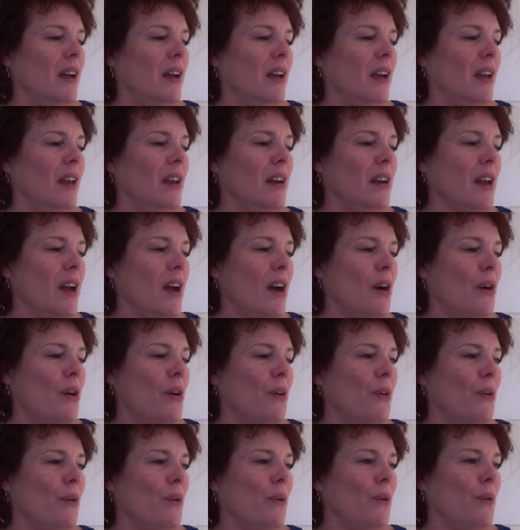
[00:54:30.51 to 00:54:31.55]
you
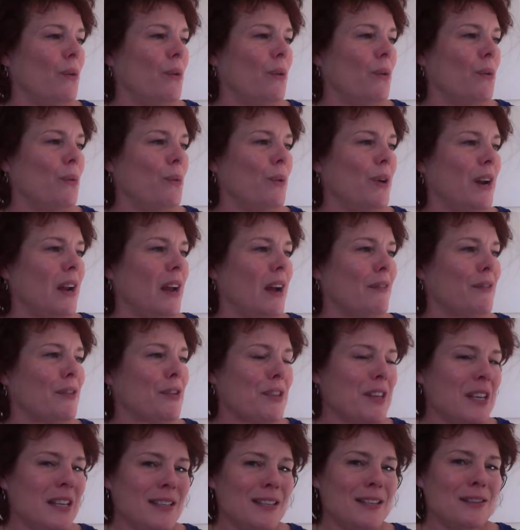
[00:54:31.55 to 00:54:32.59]
know, whatever.
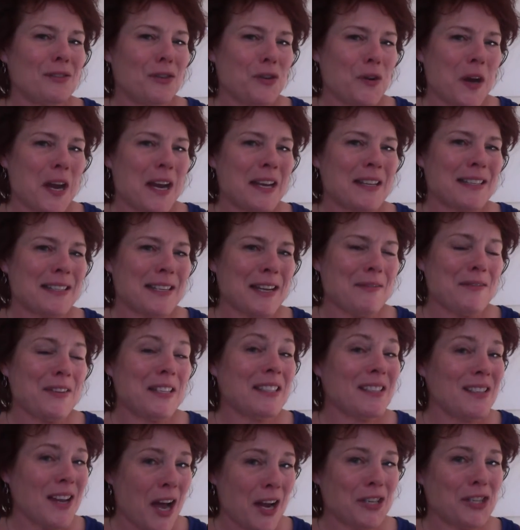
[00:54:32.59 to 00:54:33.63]
This is great stuff. It's
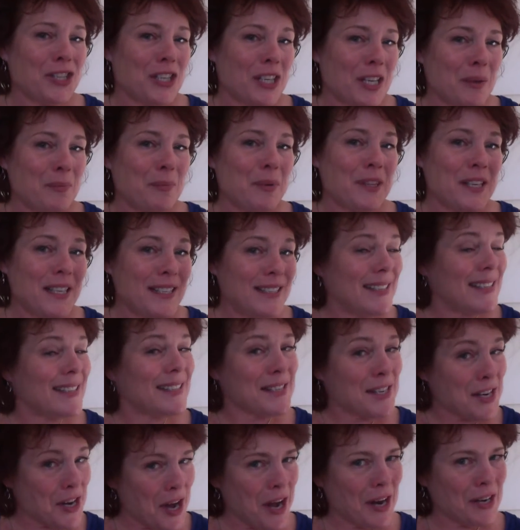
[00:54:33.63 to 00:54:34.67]
not cheap, but this is
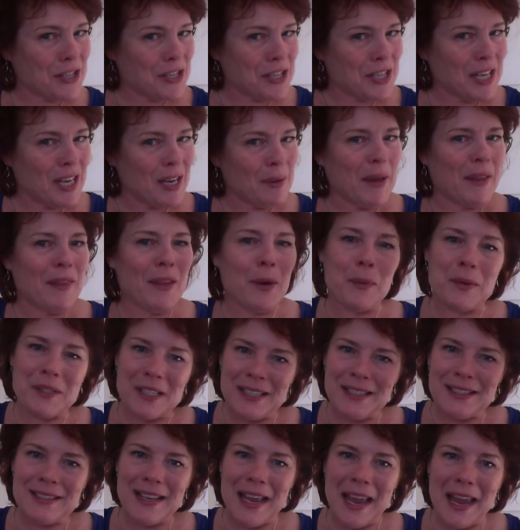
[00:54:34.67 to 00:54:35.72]
not cheap. And there was a
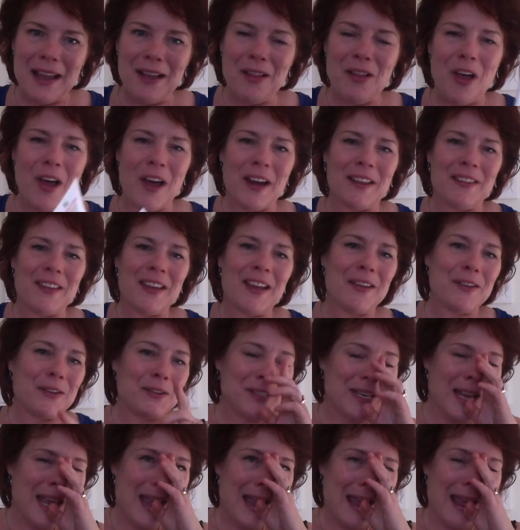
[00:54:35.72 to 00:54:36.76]
sale on it the other
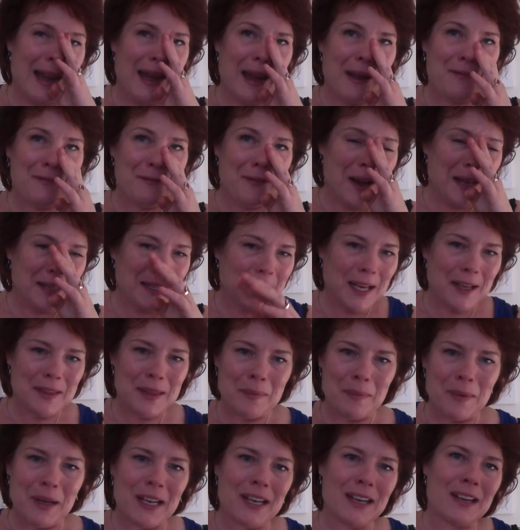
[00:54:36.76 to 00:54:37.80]
day, and I finally got the
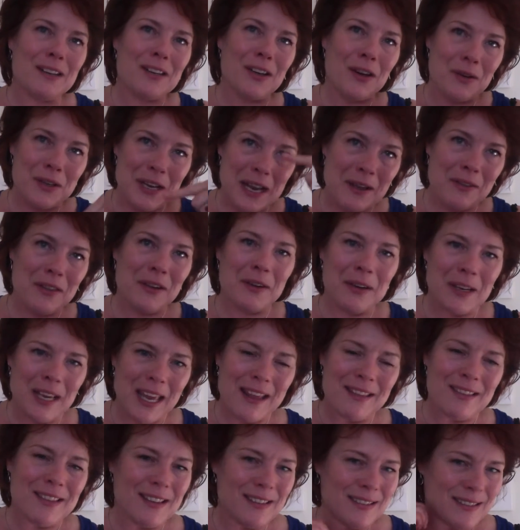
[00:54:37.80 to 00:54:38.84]
money to go down there and
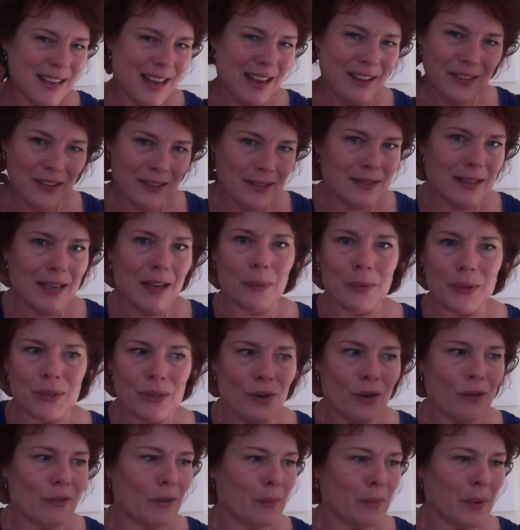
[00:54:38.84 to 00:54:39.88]
get this sale, and the sale was
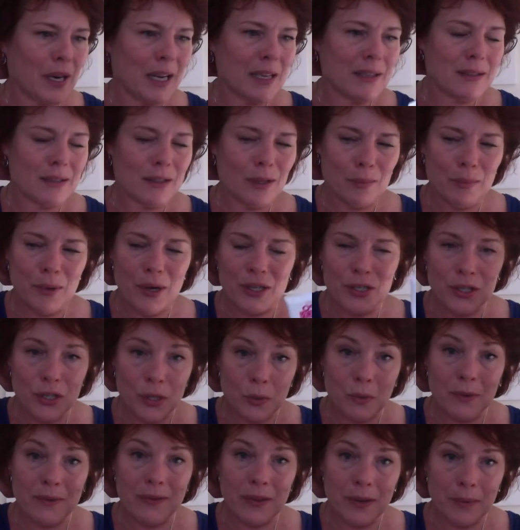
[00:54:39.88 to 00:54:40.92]
over, but I still bought
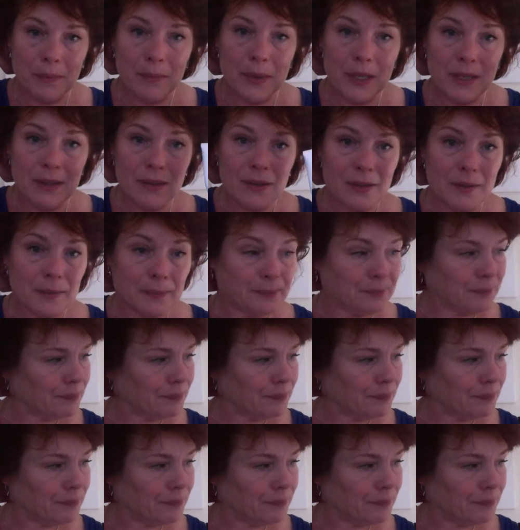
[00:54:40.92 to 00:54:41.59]
2 of them because